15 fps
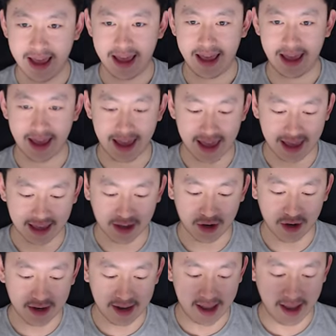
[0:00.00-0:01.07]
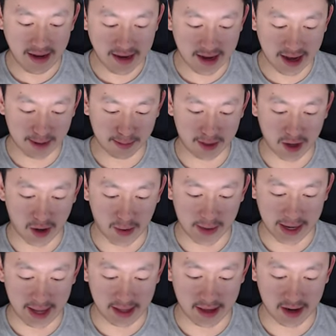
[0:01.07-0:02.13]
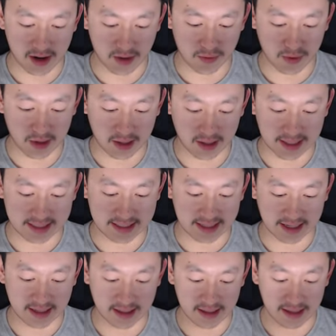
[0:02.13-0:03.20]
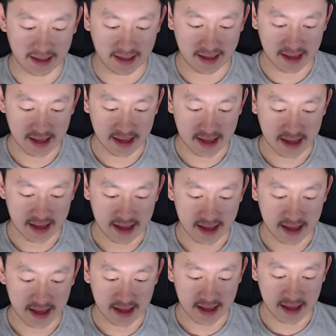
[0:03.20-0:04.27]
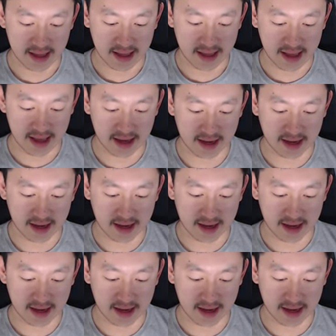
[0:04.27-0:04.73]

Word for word: It could end up going, you know, realistically, it